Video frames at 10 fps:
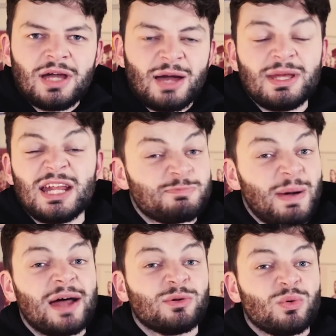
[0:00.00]
I mean, it's
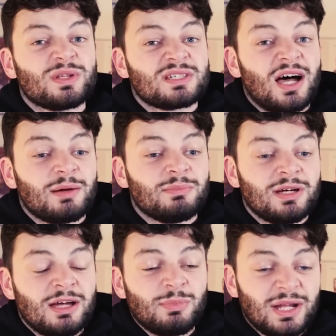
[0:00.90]
bad all the time,
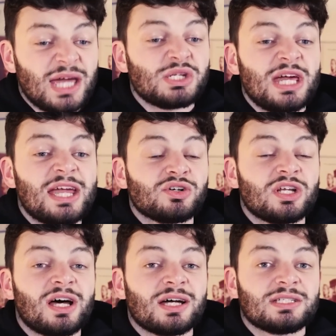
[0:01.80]
but I guess here in
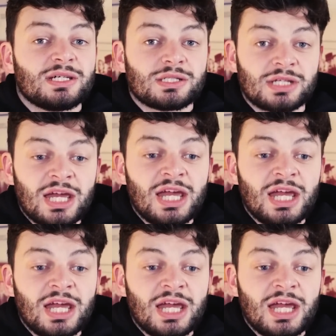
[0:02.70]
the 90s,